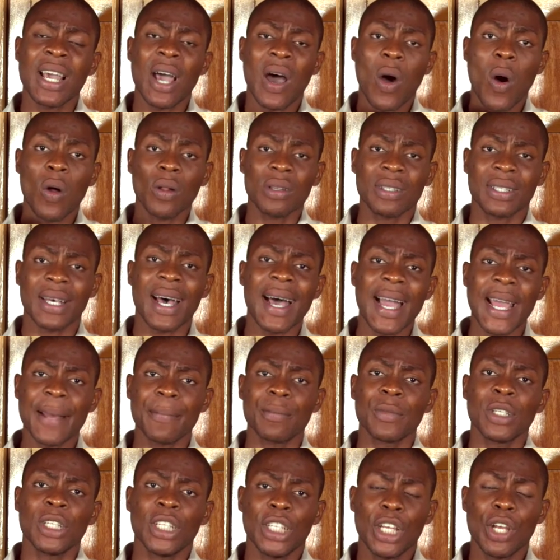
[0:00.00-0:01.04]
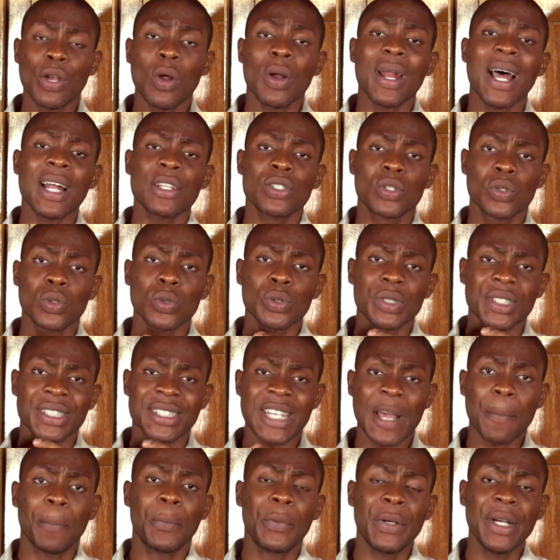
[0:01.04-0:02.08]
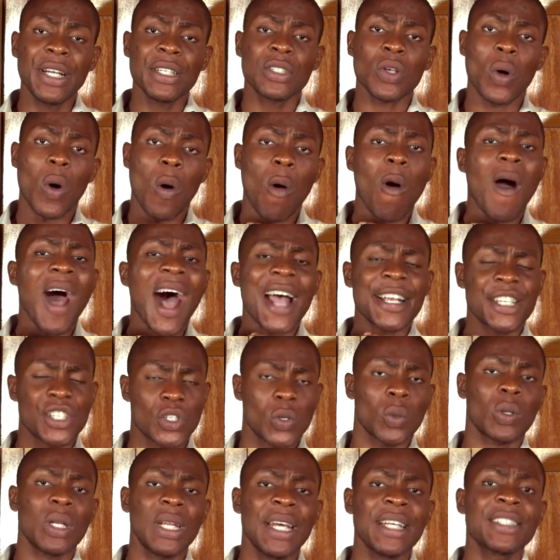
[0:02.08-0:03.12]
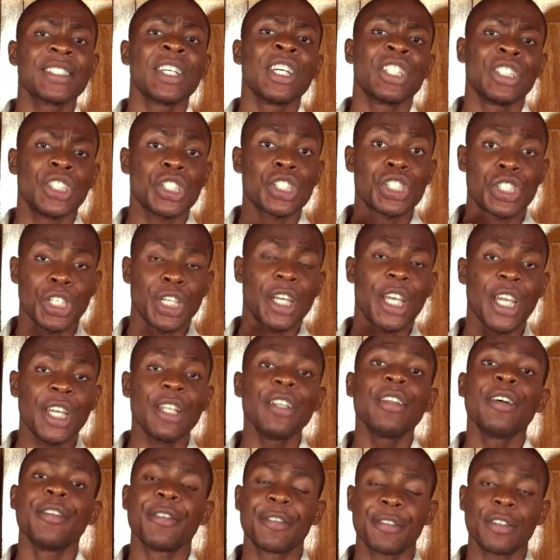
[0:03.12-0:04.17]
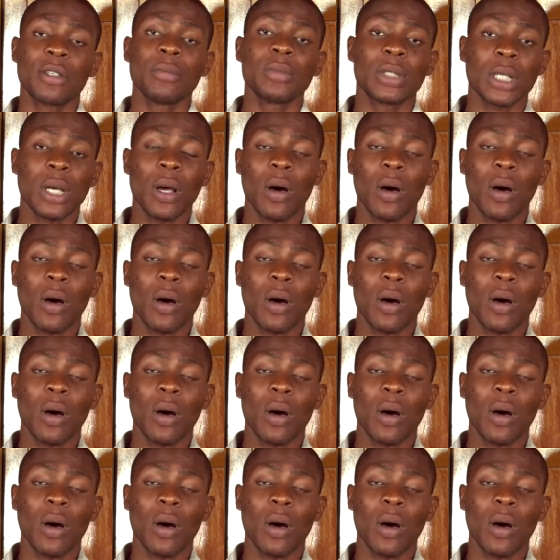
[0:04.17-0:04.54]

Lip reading: on time in order to separate or isolate the chicken from the